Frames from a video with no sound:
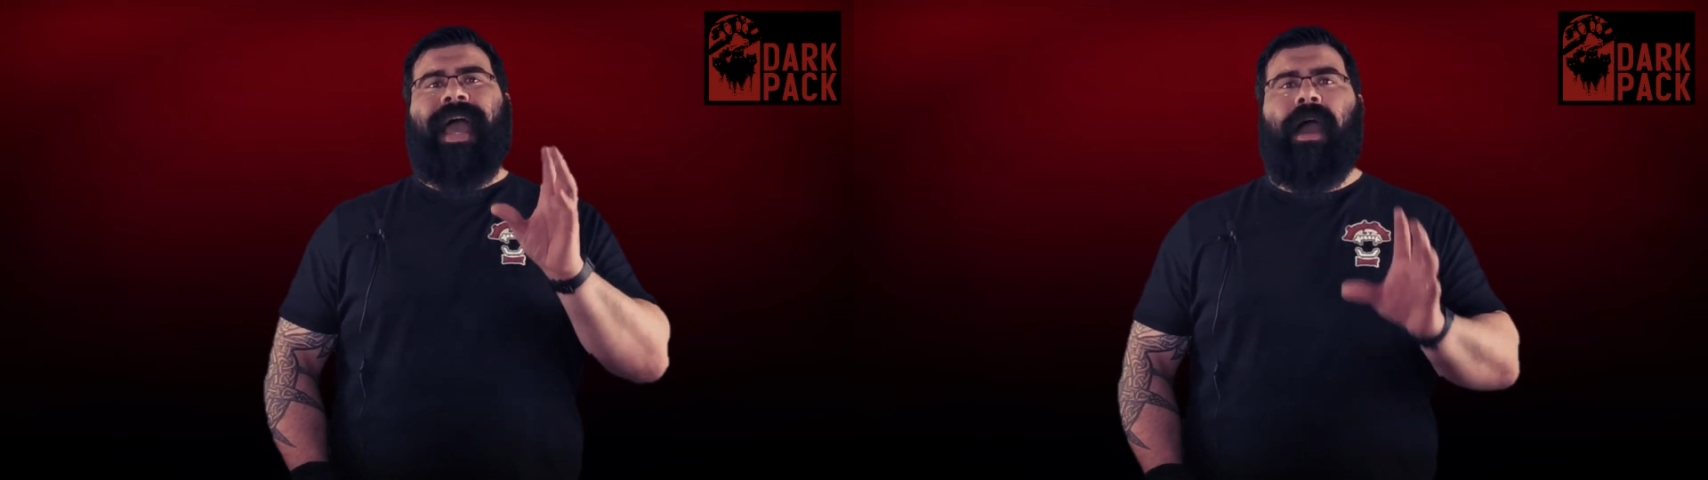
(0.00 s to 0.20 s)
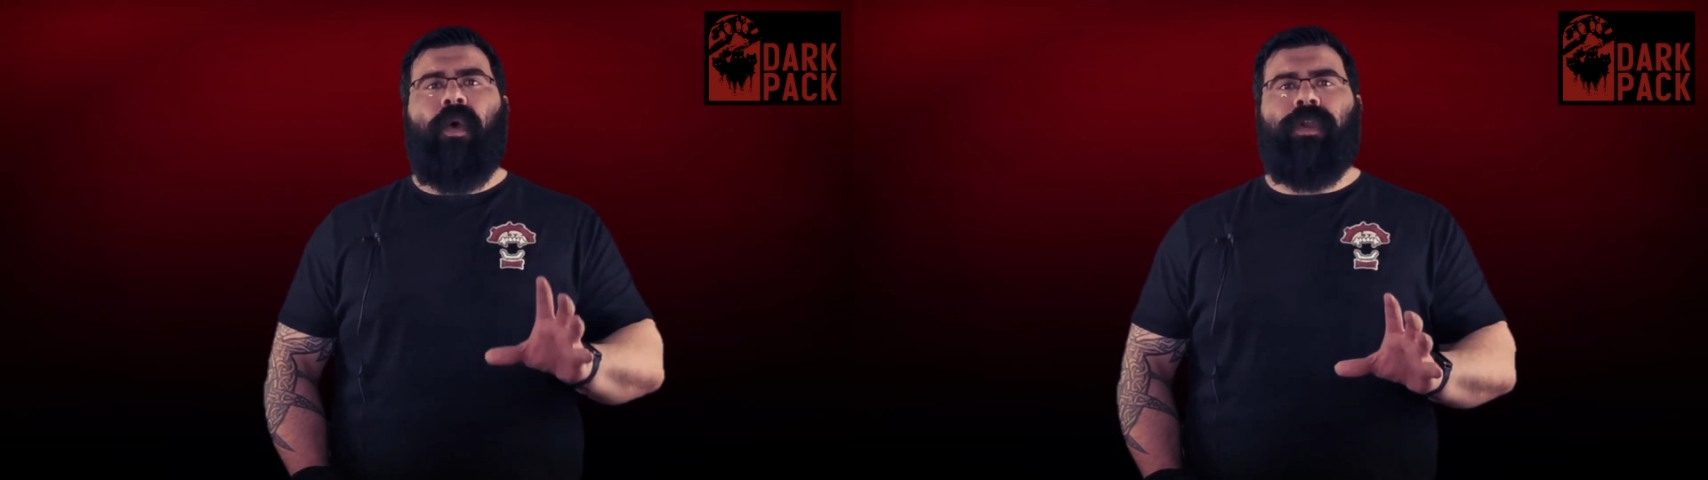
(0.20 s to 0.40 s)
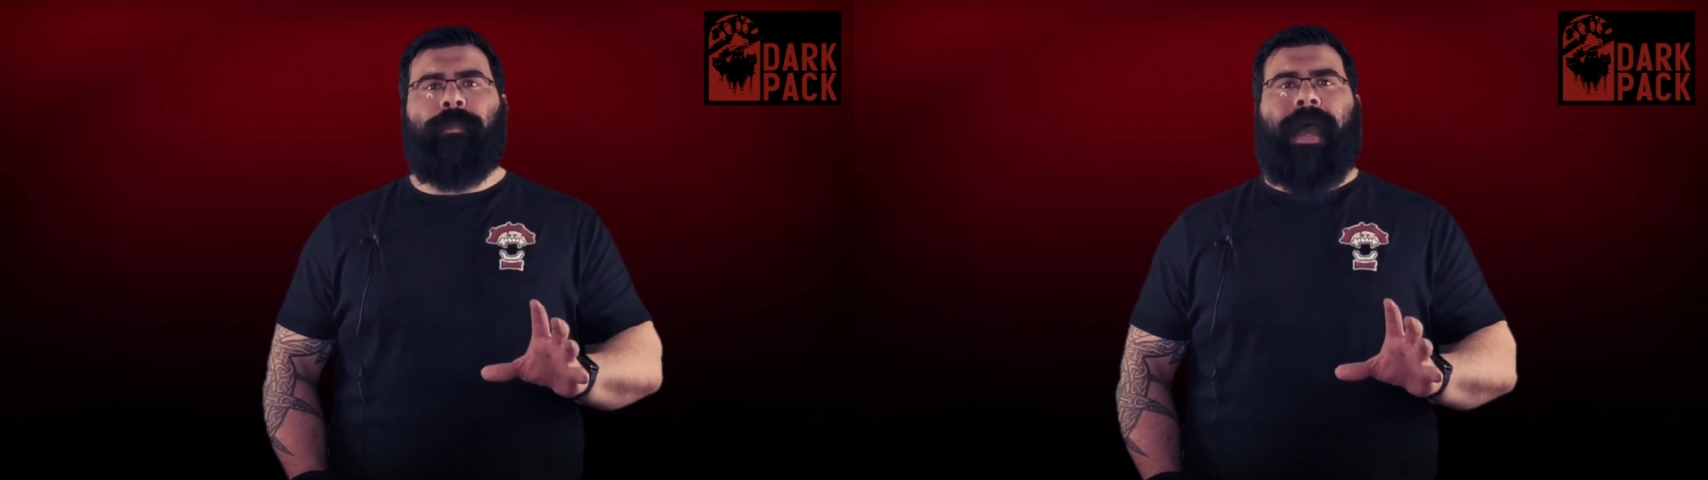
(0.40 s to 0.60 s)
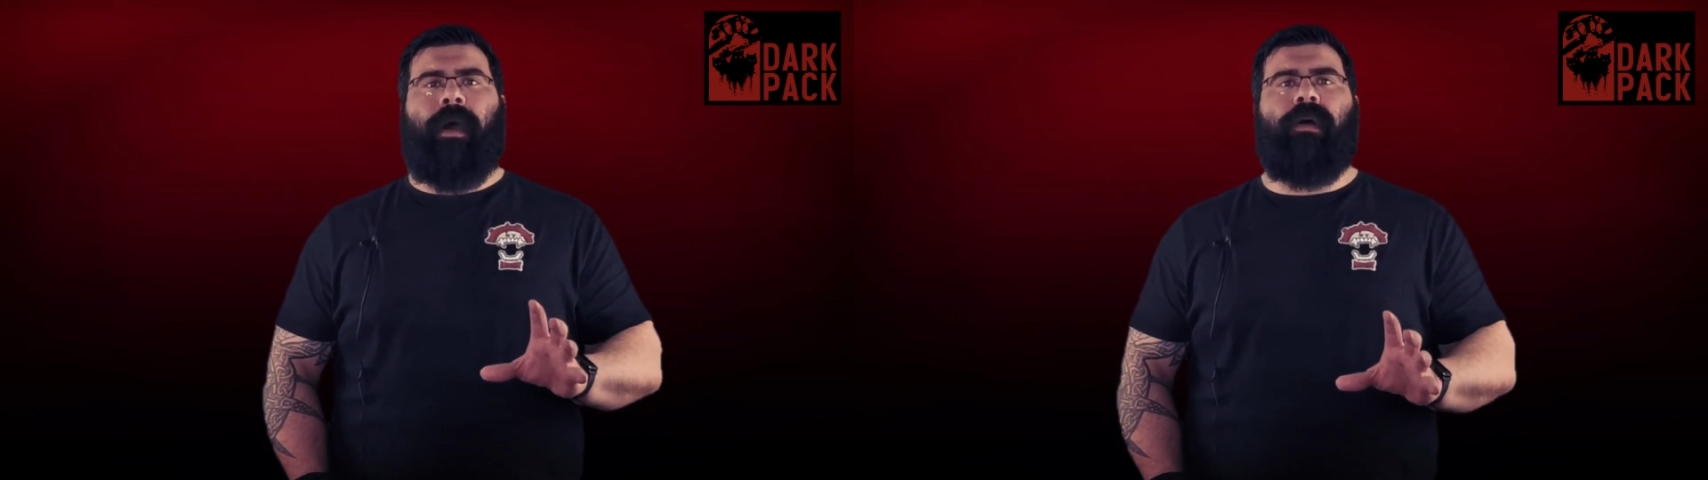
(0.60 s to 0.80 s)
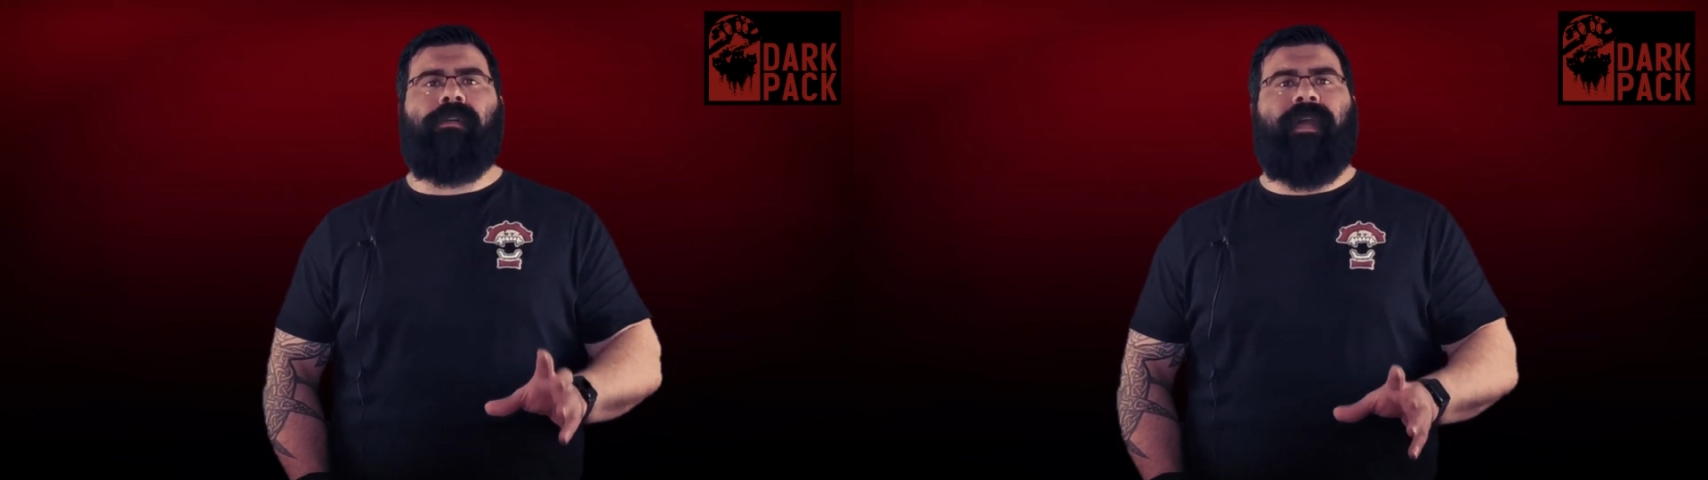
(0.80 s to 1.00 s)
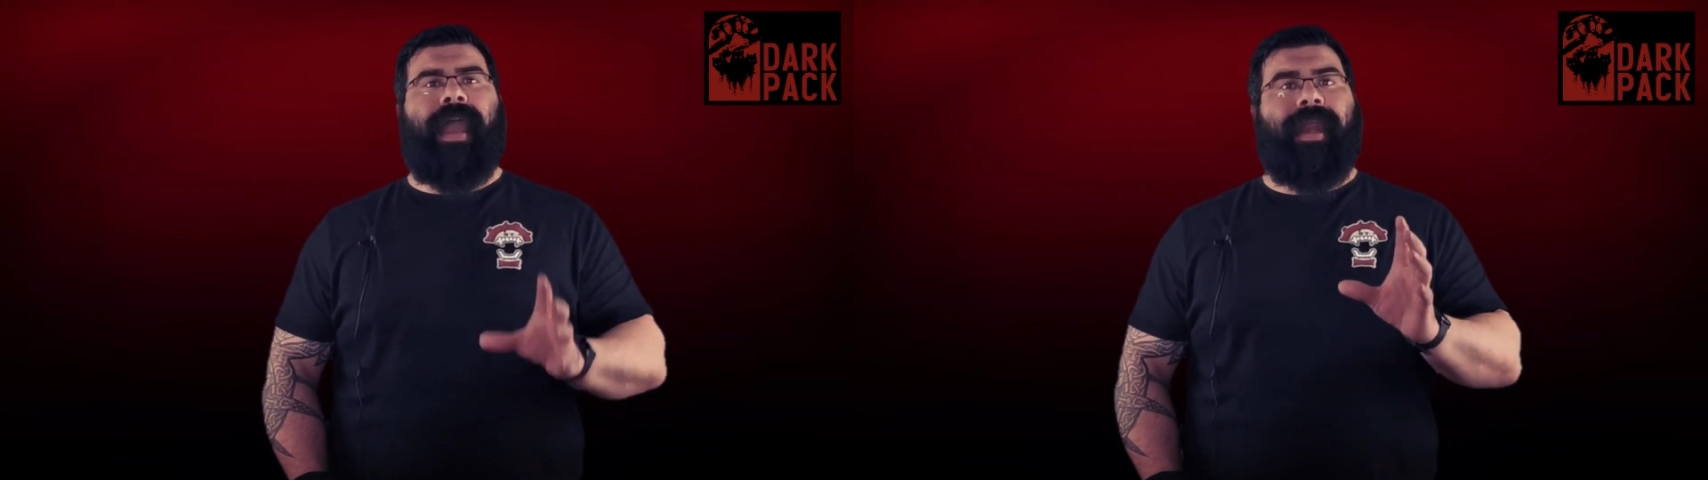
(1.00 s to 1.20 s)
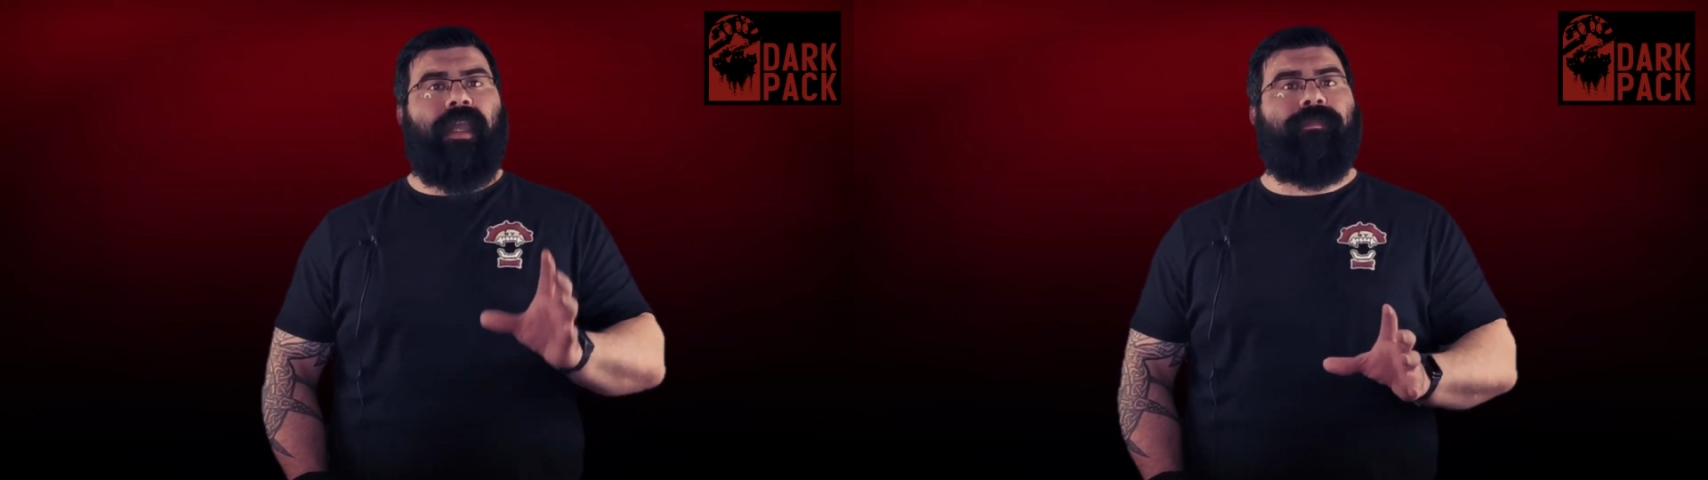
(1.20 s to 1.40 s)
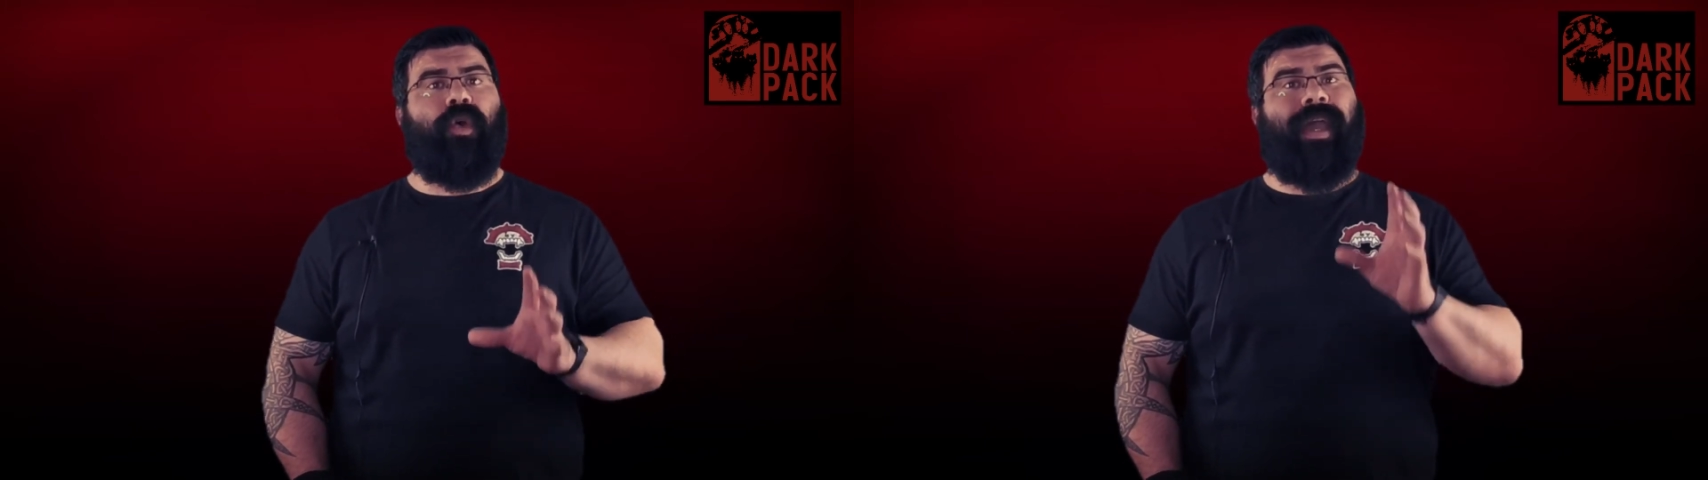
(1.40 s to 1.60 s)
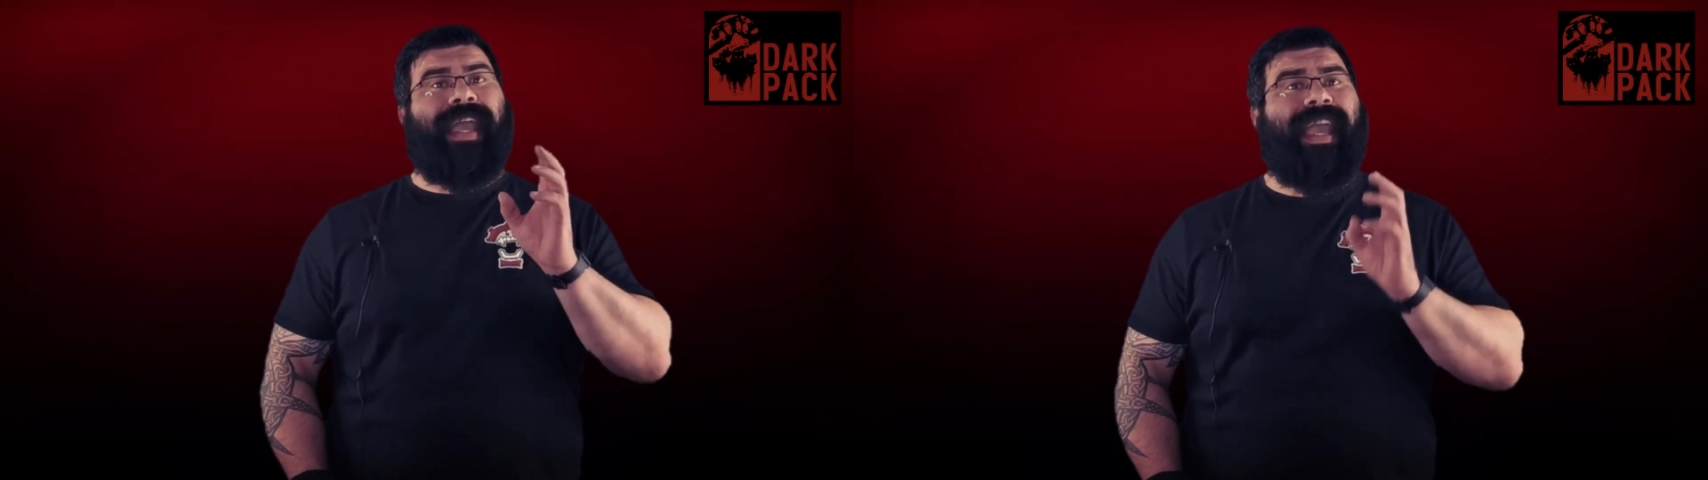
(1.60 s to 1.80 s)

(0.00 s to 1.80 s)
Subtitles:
elder power of any of your